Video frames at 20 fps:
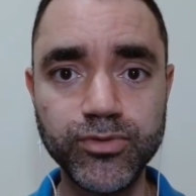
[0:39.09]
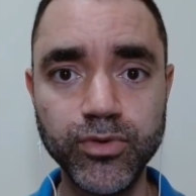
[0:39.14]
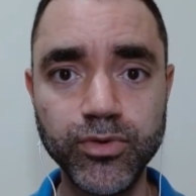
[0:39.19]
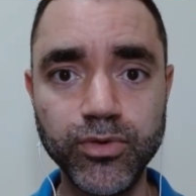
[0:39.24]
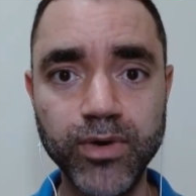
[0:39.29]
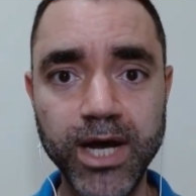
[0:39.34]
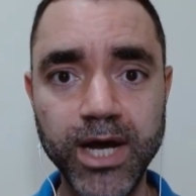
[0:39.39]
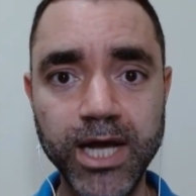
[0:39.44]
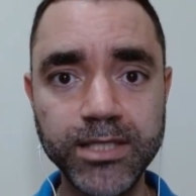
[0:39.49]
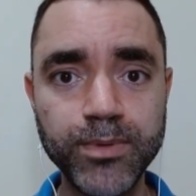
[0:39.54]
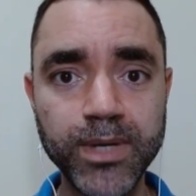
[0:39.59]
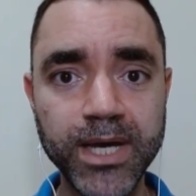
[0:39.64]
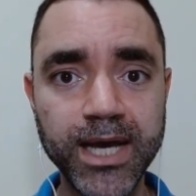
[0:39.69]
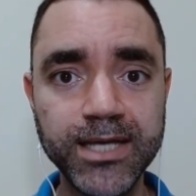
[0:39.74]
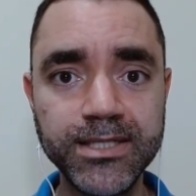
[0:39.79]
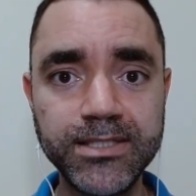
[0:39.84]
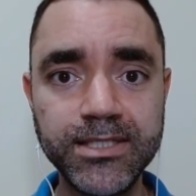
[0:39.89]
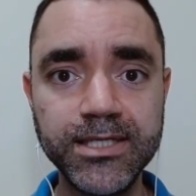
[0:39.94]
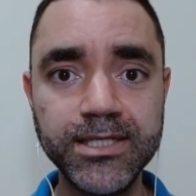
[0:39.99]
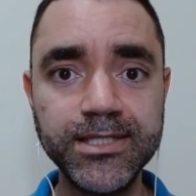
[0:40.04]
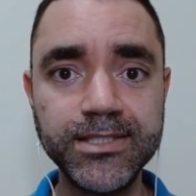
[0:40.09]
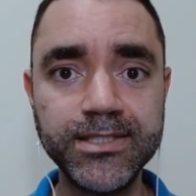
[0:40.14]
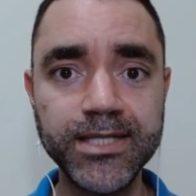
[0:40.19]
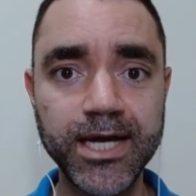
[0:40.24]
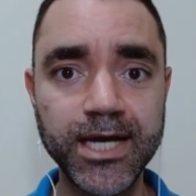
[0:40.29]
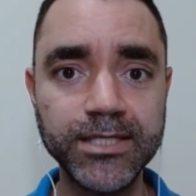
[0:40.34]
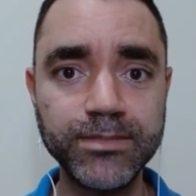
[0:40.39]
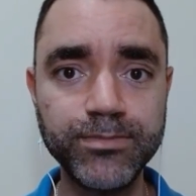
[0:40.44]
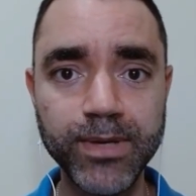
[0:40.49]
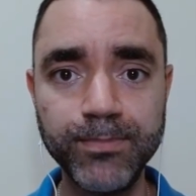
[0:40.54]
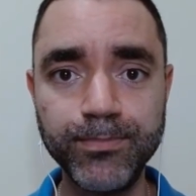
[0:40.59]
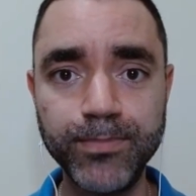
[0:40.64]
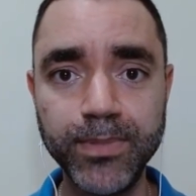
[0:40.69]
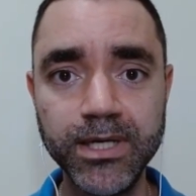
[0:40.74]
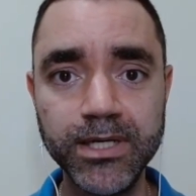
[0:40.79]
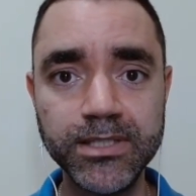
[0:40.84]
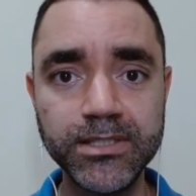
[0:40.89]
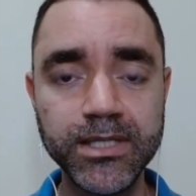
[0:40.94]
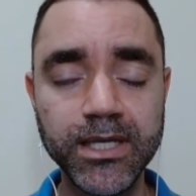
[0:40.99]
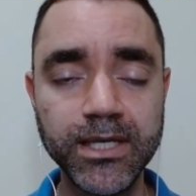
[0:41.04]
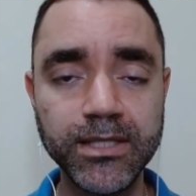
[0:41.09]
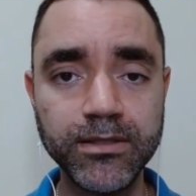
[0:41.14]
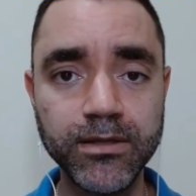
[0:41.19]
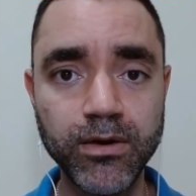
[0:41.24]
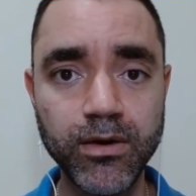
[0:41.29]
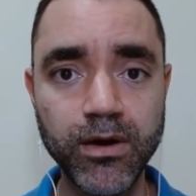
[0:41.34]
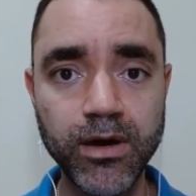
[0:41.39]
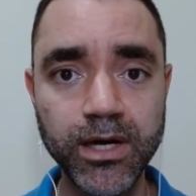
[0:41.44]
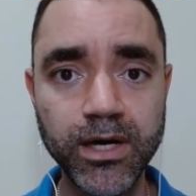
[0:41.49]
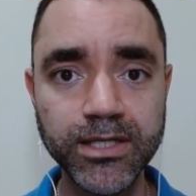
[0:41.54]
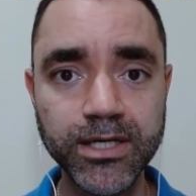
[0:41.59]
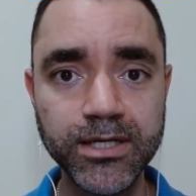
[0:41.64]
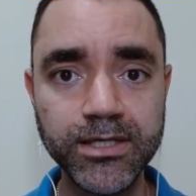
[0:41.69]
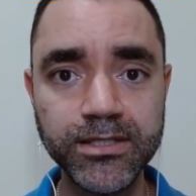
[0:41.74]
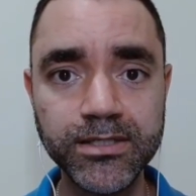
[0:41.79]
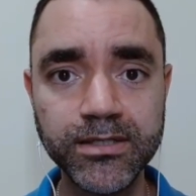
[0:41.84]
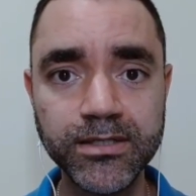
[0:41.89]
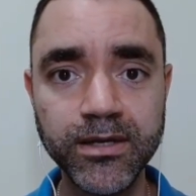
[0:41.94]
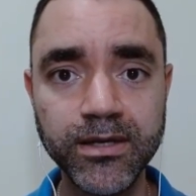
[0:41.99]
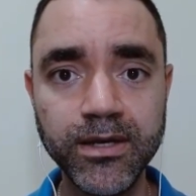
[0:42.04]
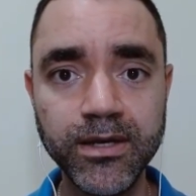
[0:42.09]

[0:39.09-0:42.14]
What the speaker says: So Aspen Hysys, Aspen Plus, and others